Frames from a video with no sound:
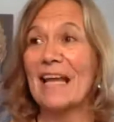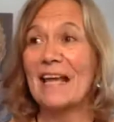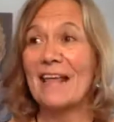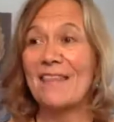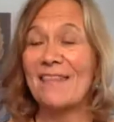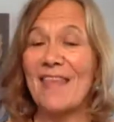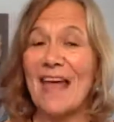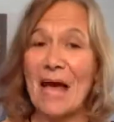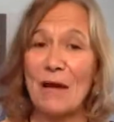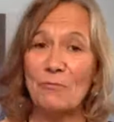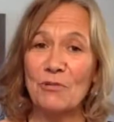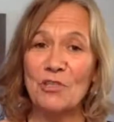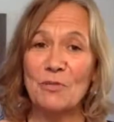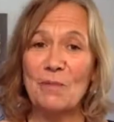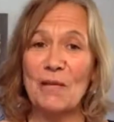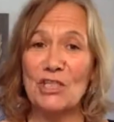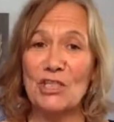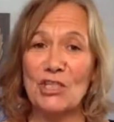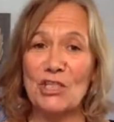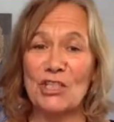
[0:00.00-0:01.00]
That was
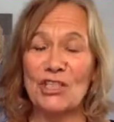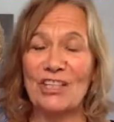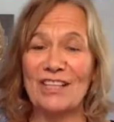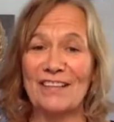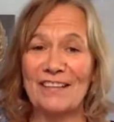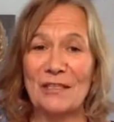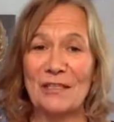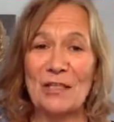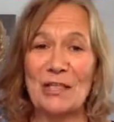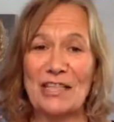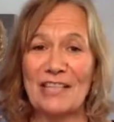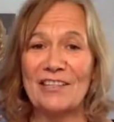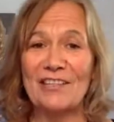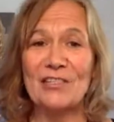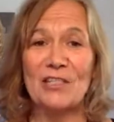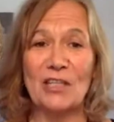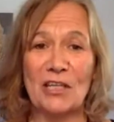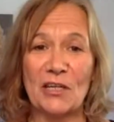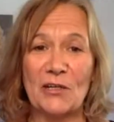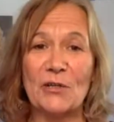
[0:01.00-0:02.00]
my journey 30 years
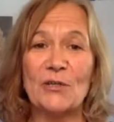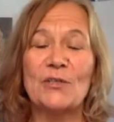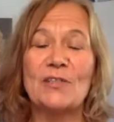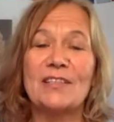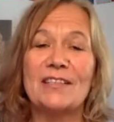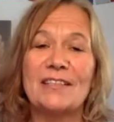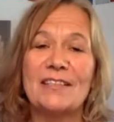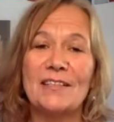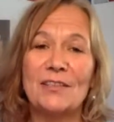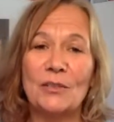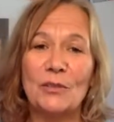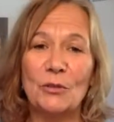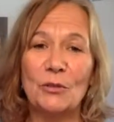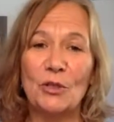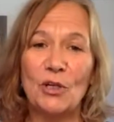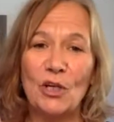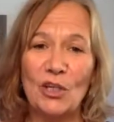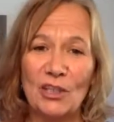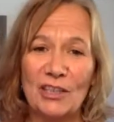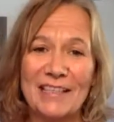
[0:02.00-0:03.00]
ago to
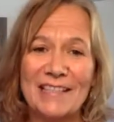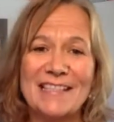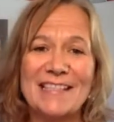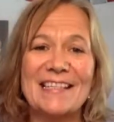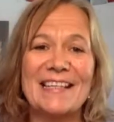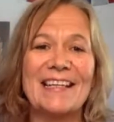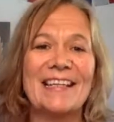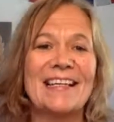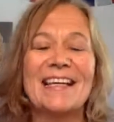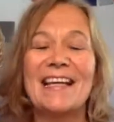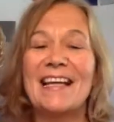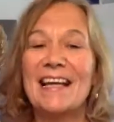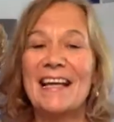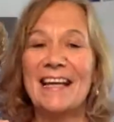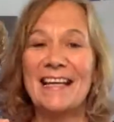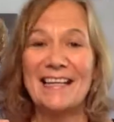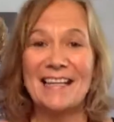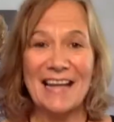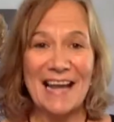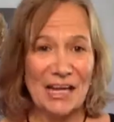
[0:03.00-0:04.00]
holistic,
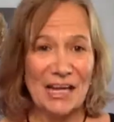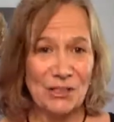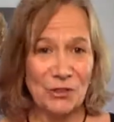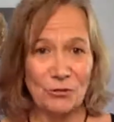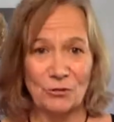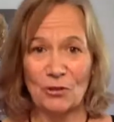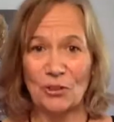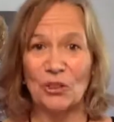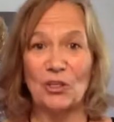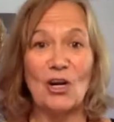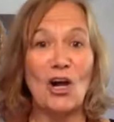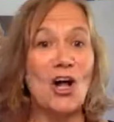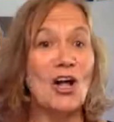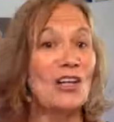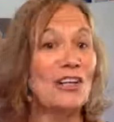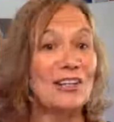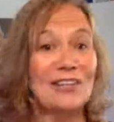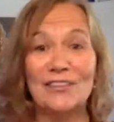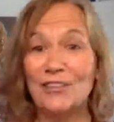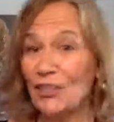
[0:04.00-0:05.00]
natural, or
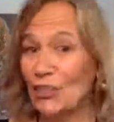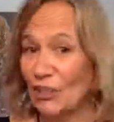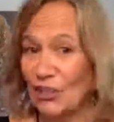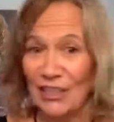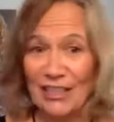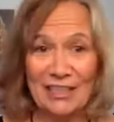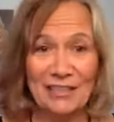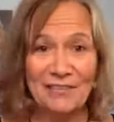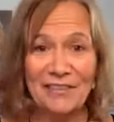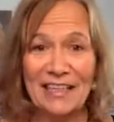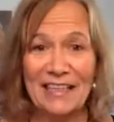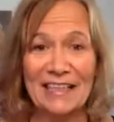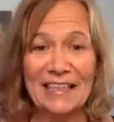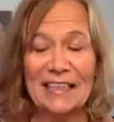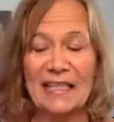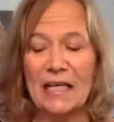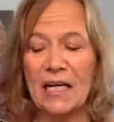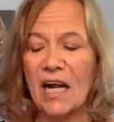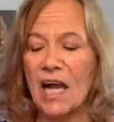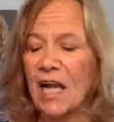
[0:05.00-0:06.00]
alternative
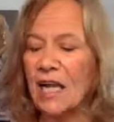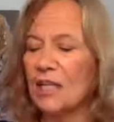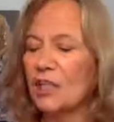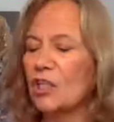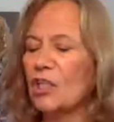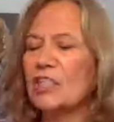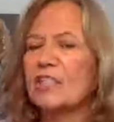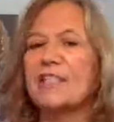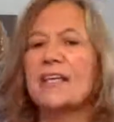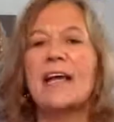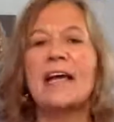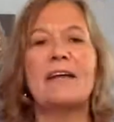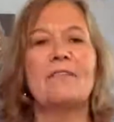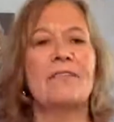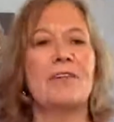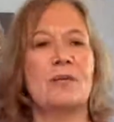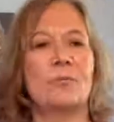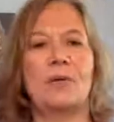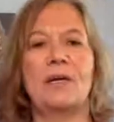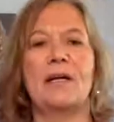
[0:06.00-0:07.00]
healing. And I looked
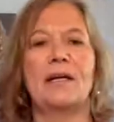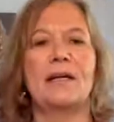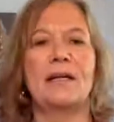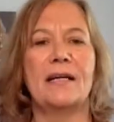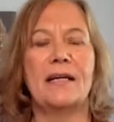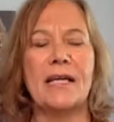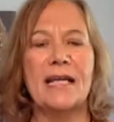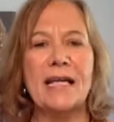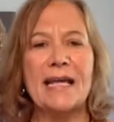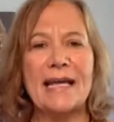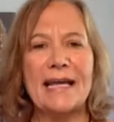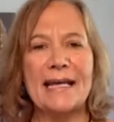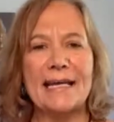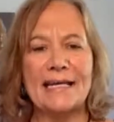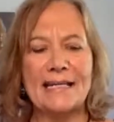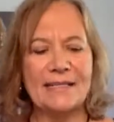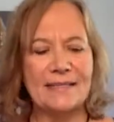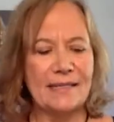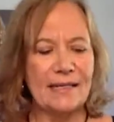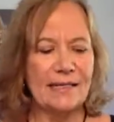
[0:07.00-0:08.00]
everywhere. And I
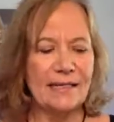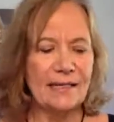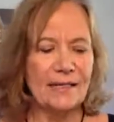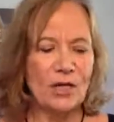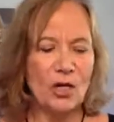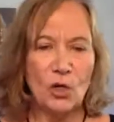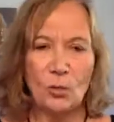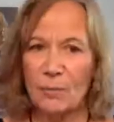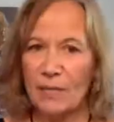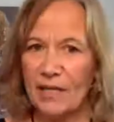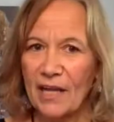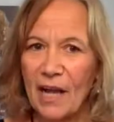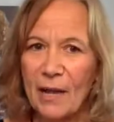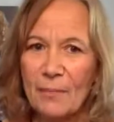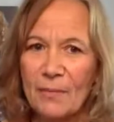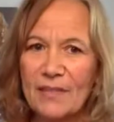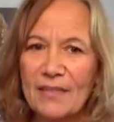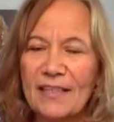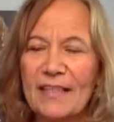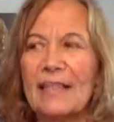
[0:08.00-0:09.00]
studied
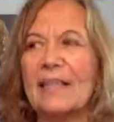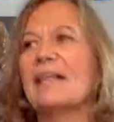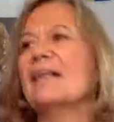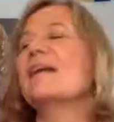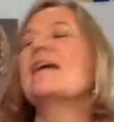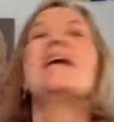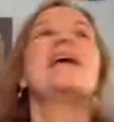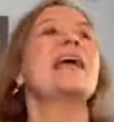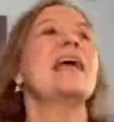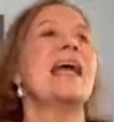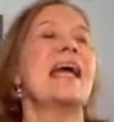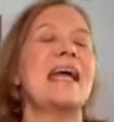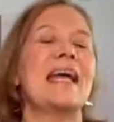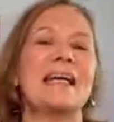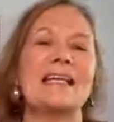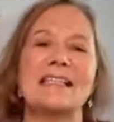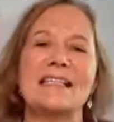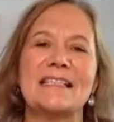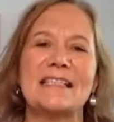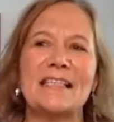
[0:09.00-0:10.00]
homeopathy.
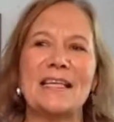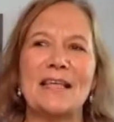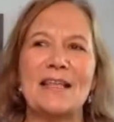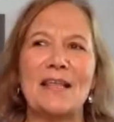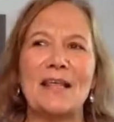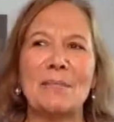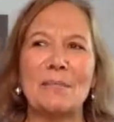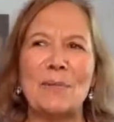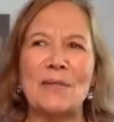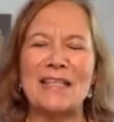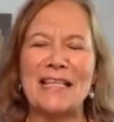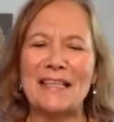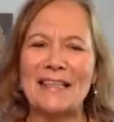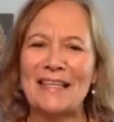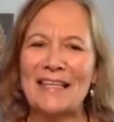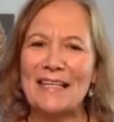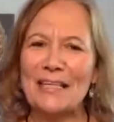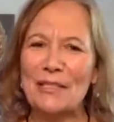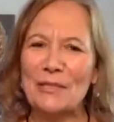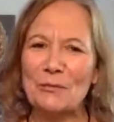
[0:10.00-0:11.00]
But the
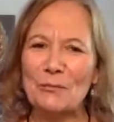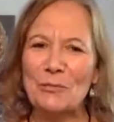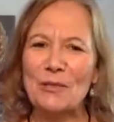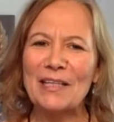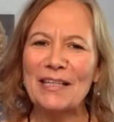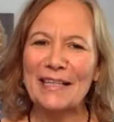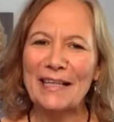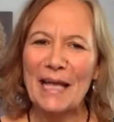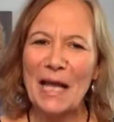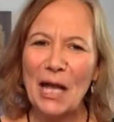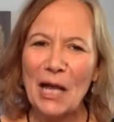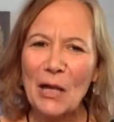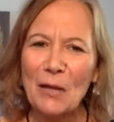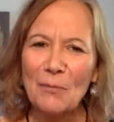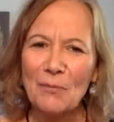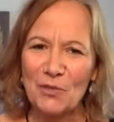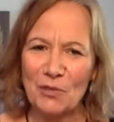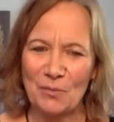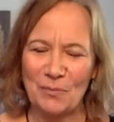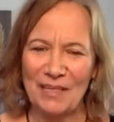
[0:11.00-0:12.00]
thing that really
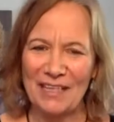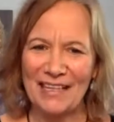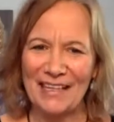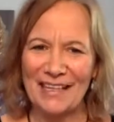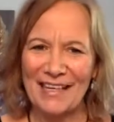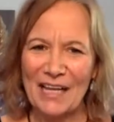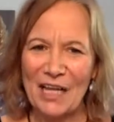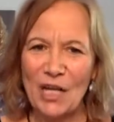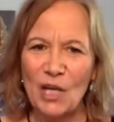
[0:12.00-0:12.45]
helped me